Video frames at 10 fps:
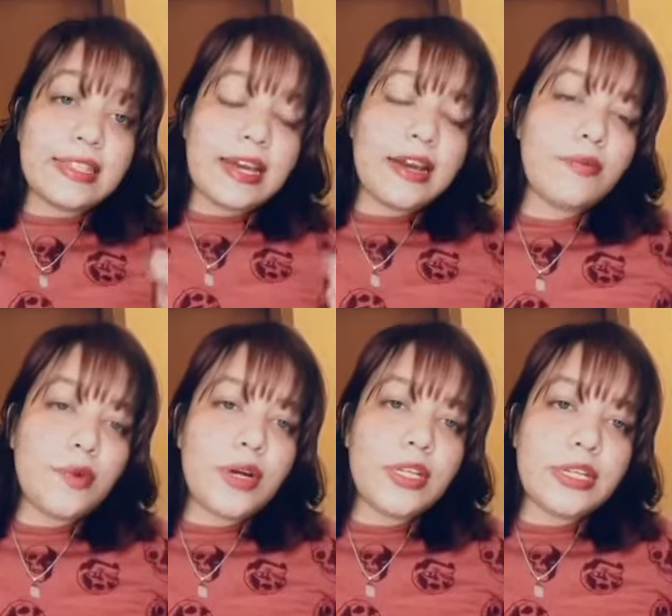second
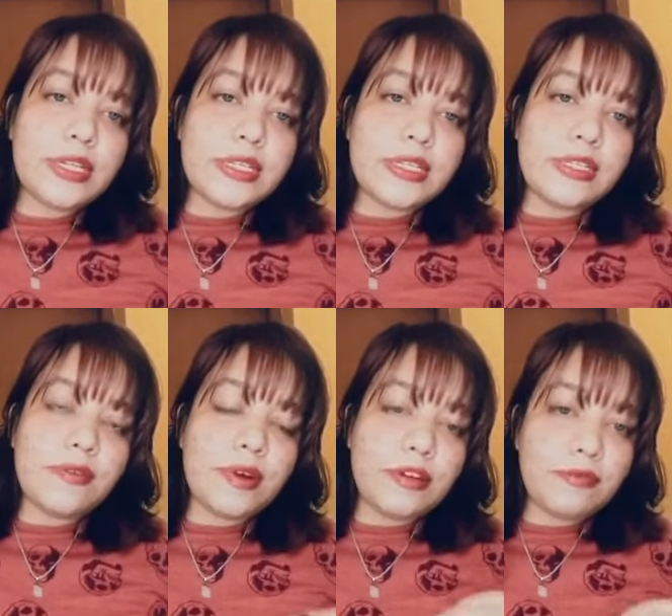one is
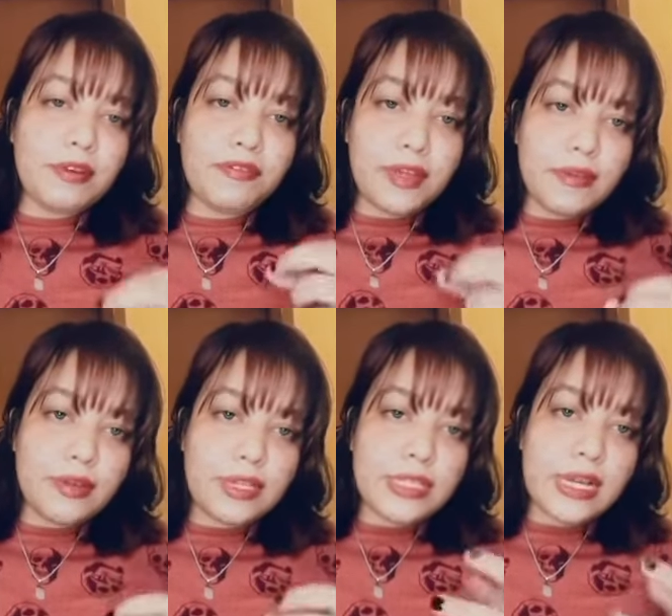one of my
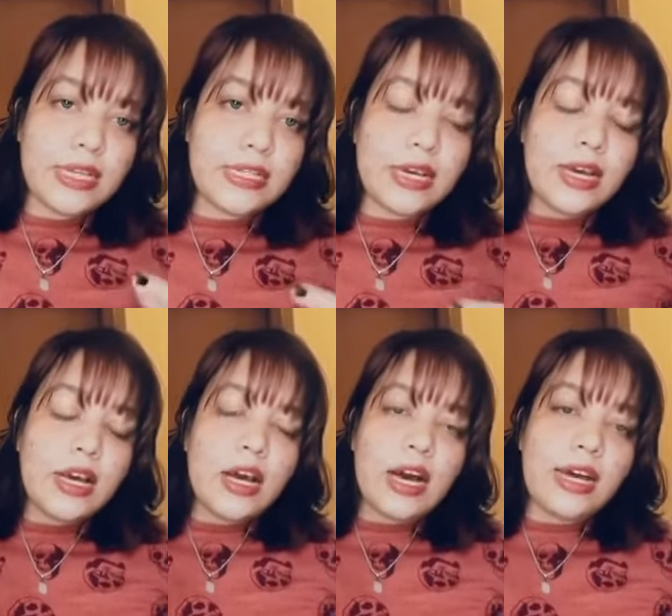favorites, and
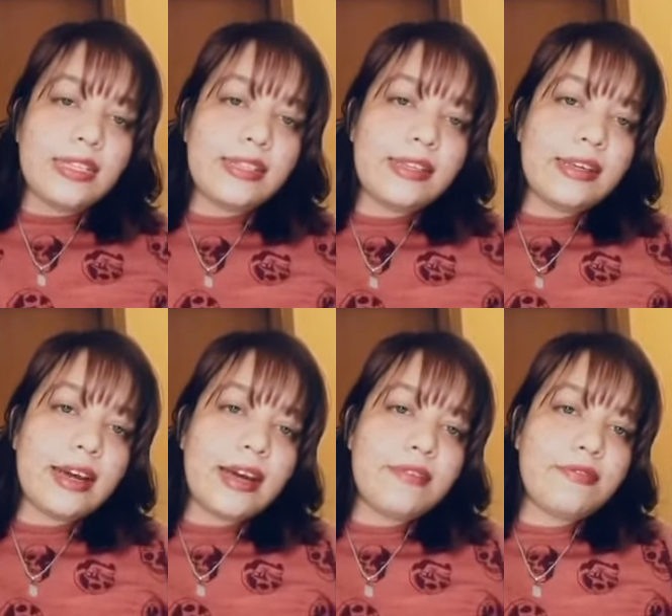I think
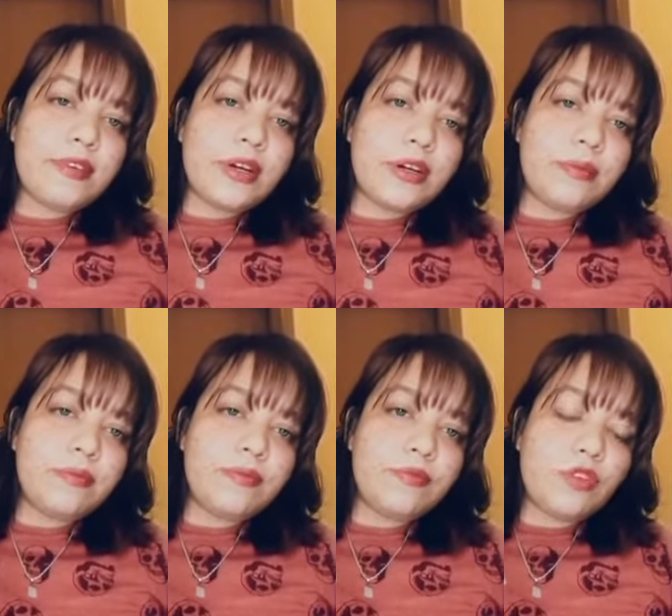I have
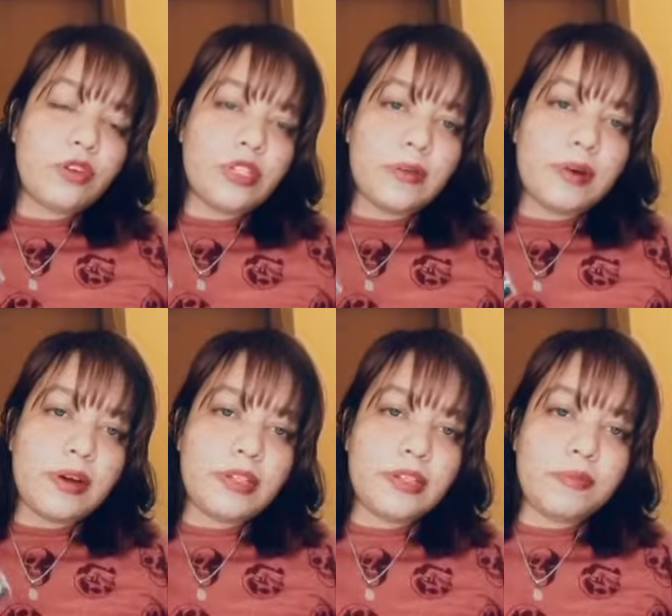talked
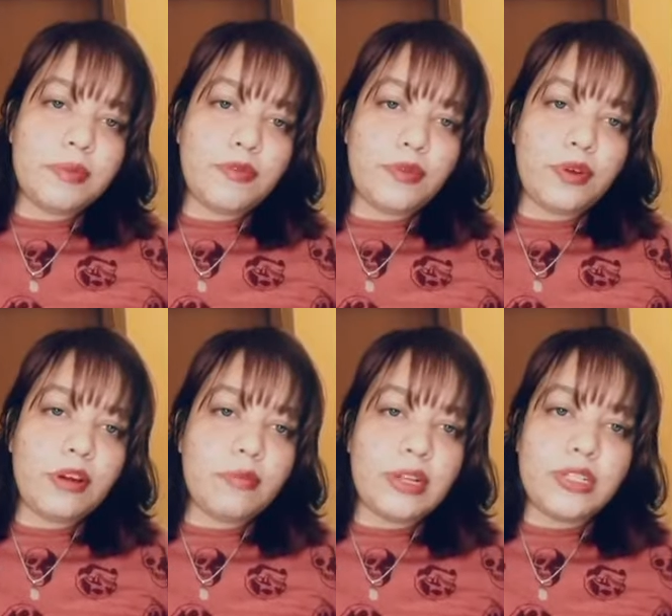about it before
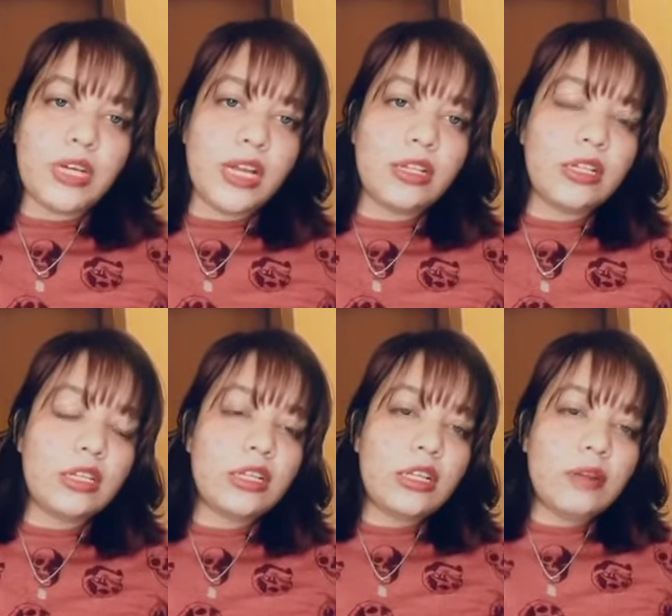on my channel,
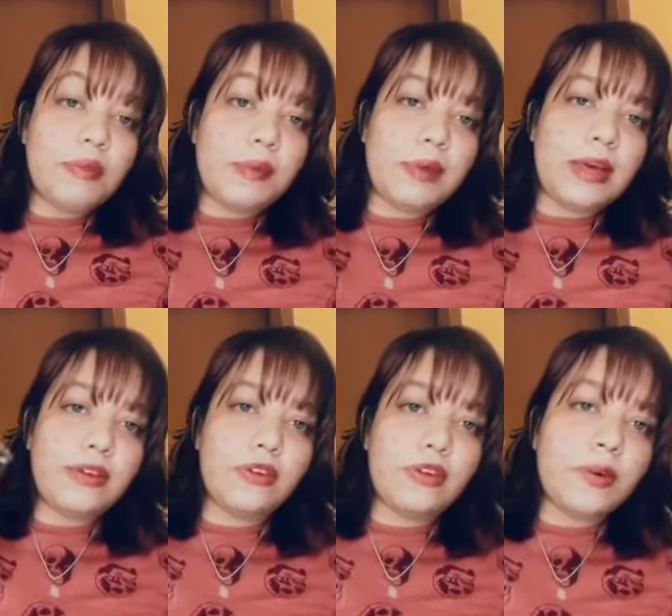maybe, I
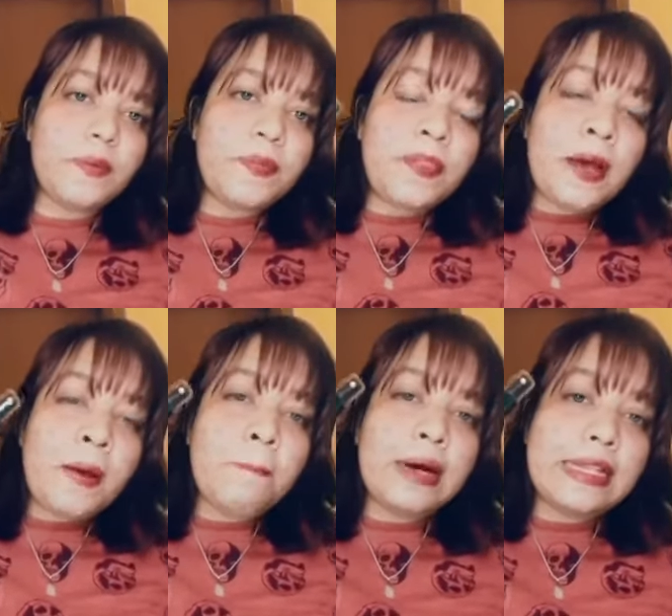don't know.
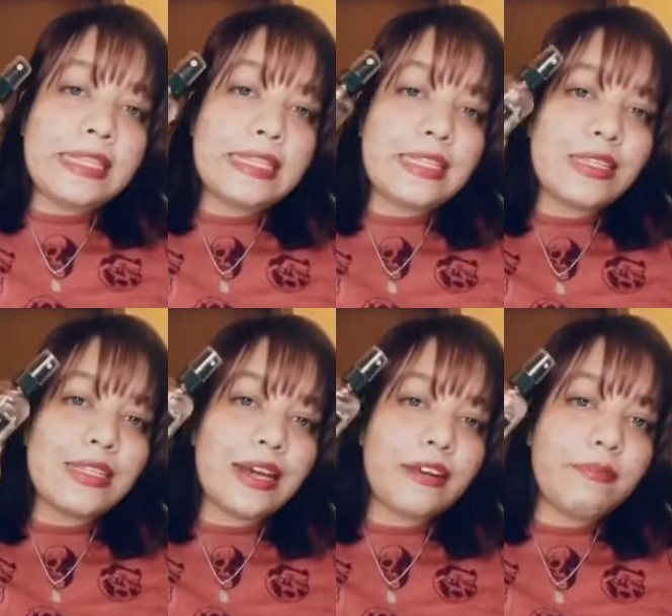But this is the
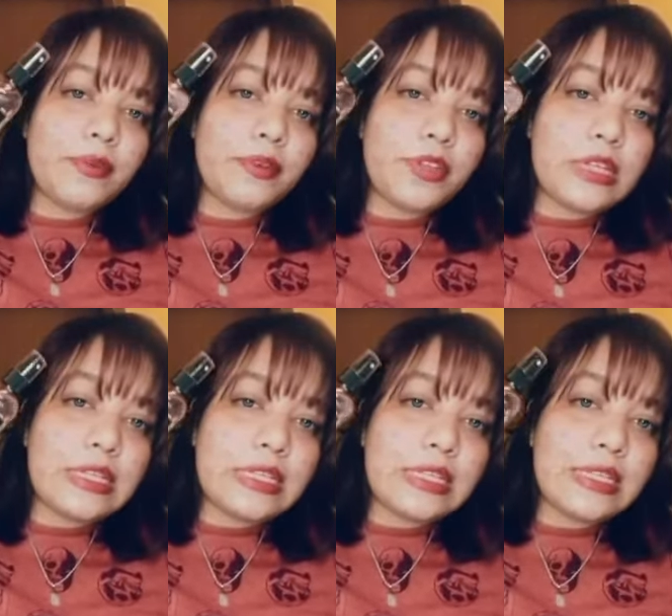second
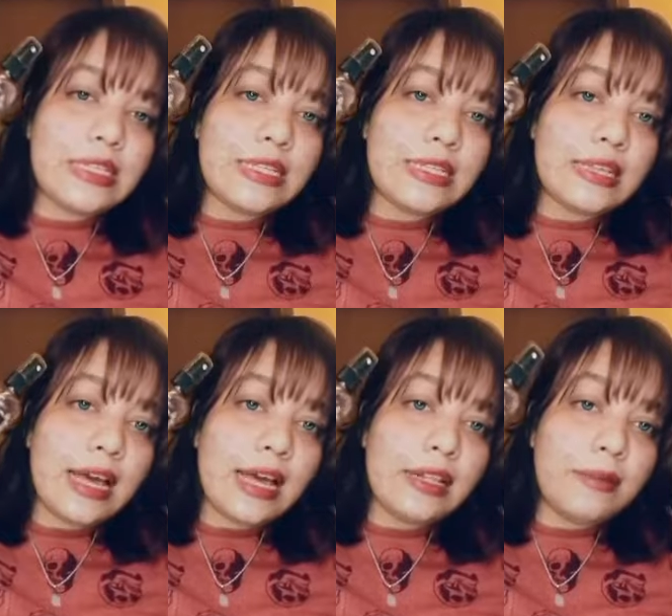purchase. This is
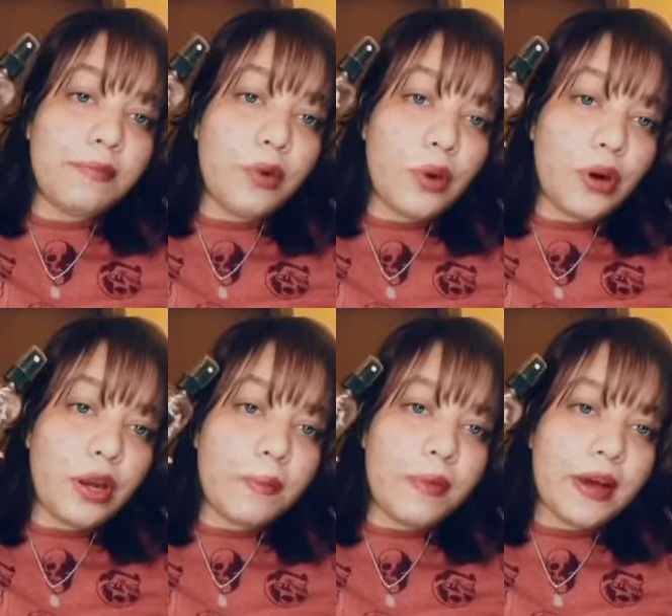El Amor
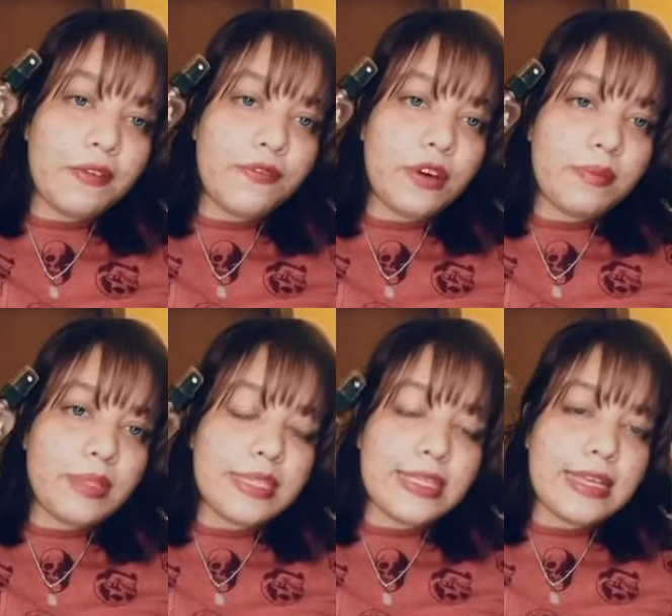by
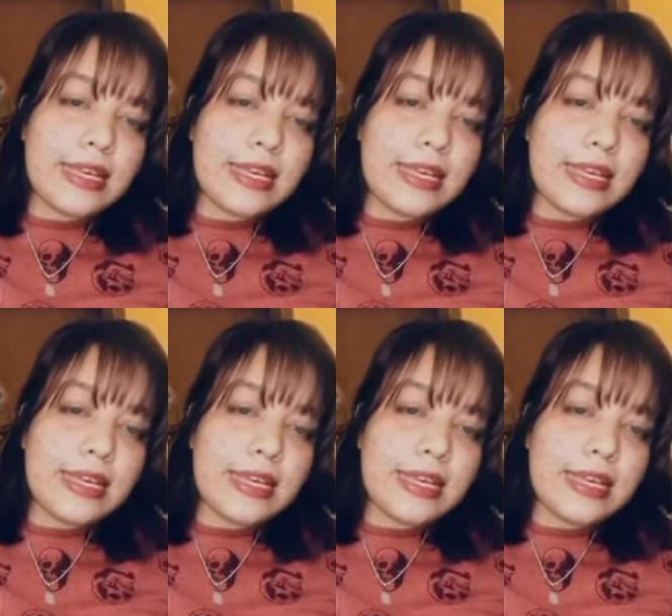Pharmacy,